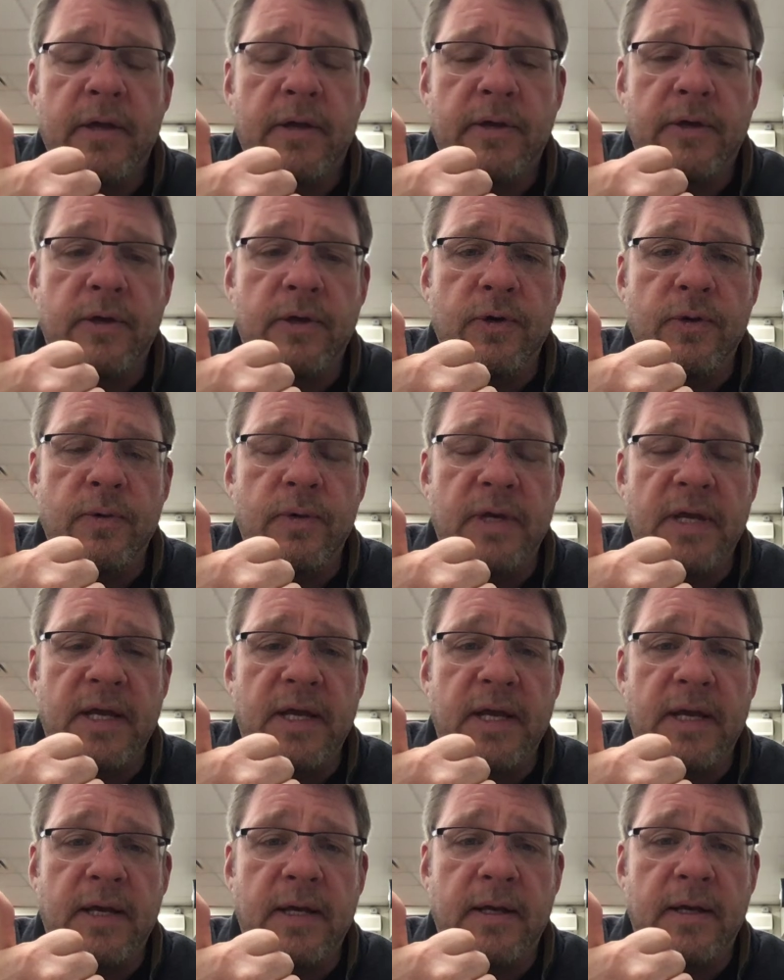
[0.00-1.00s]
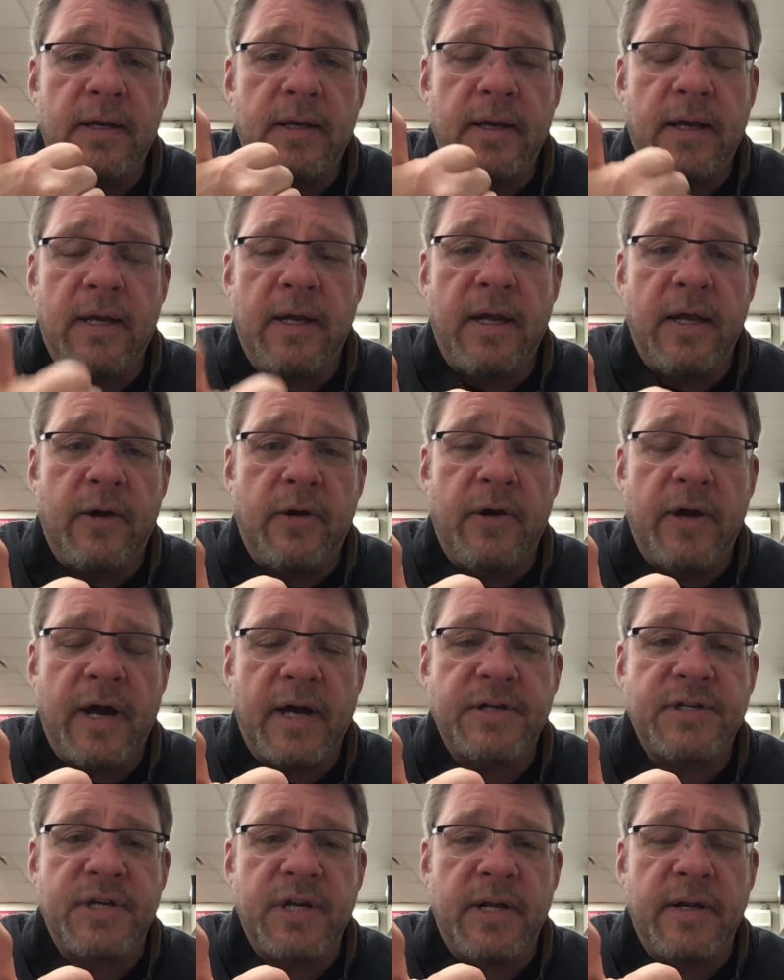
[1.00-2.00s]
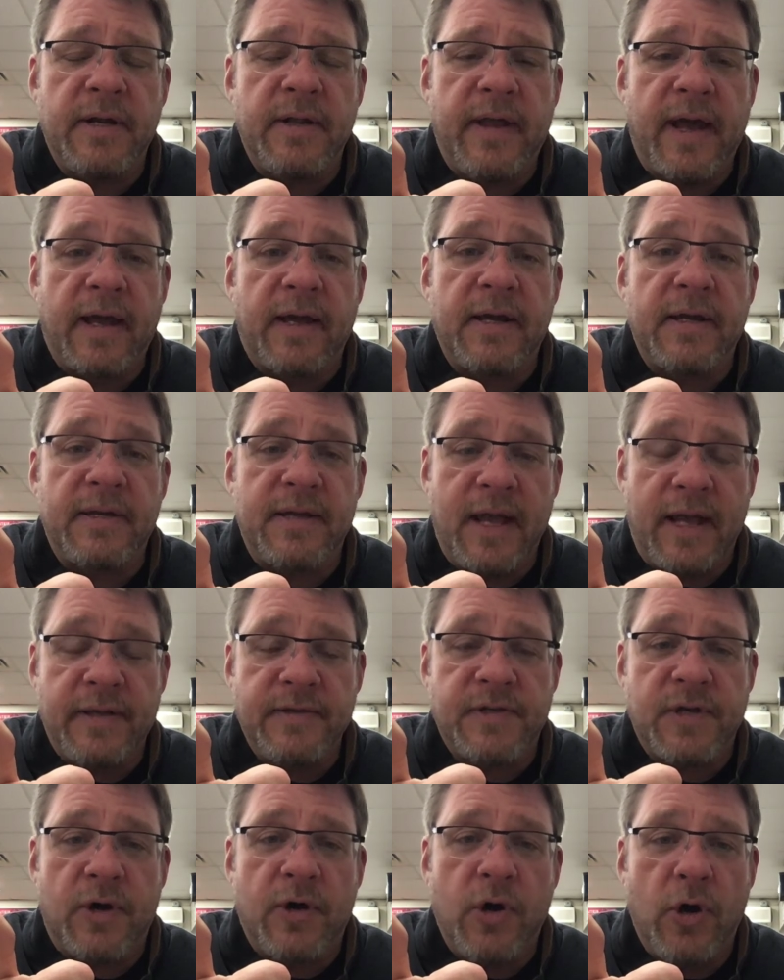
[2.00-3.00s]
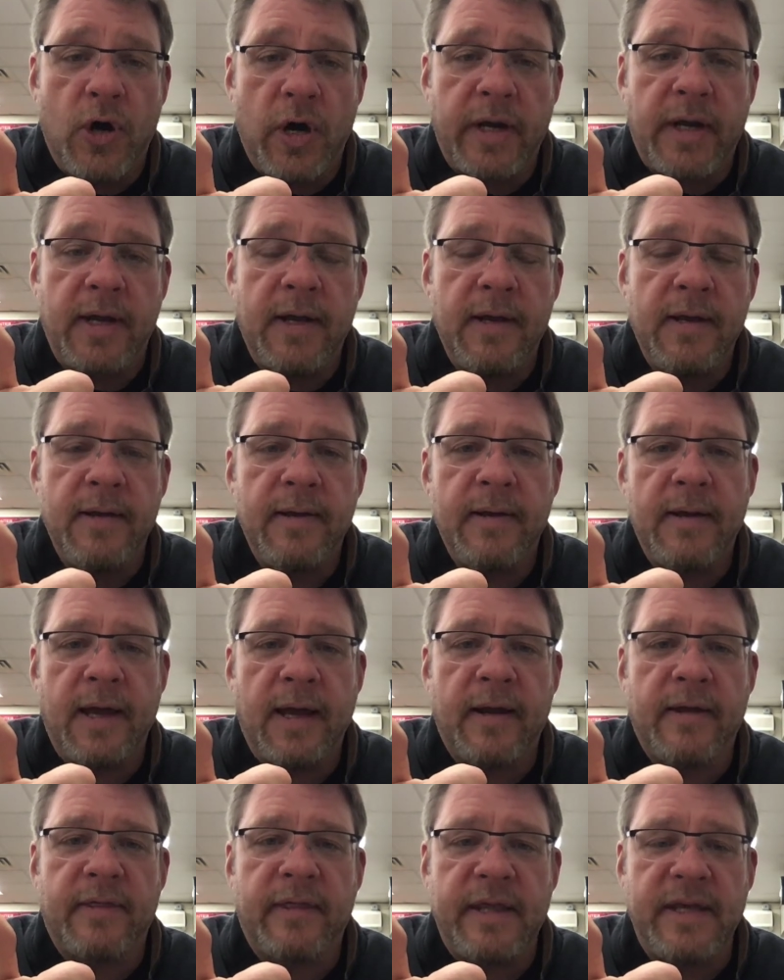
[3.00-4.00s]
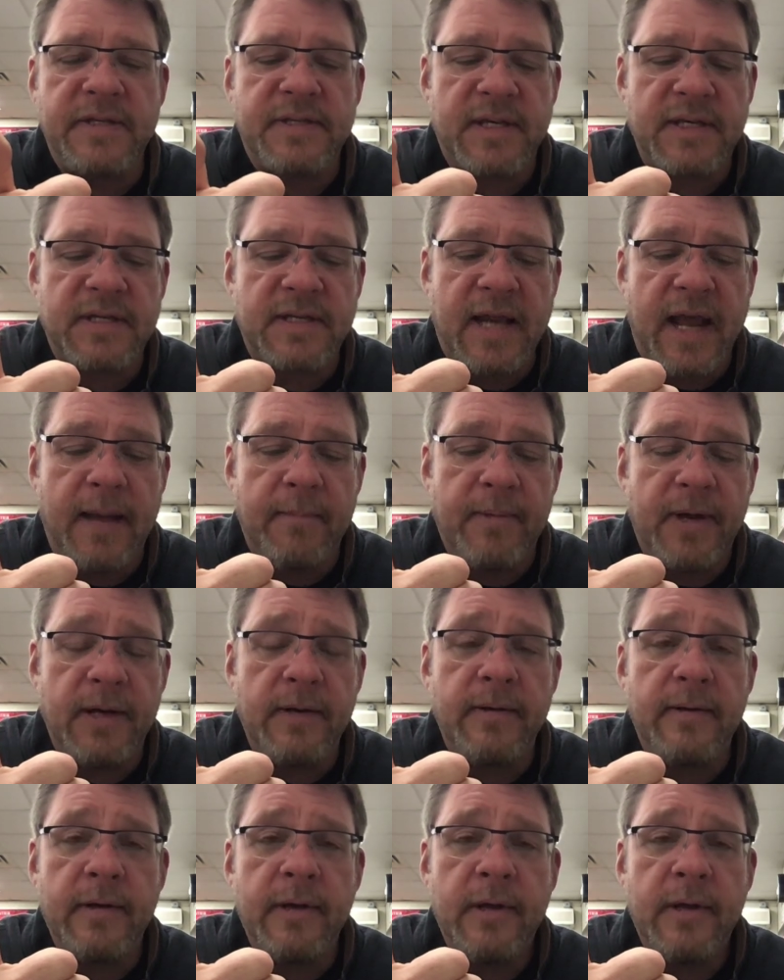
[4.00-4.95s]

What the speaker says: You need an introduction that contains a hook and a thesis statement.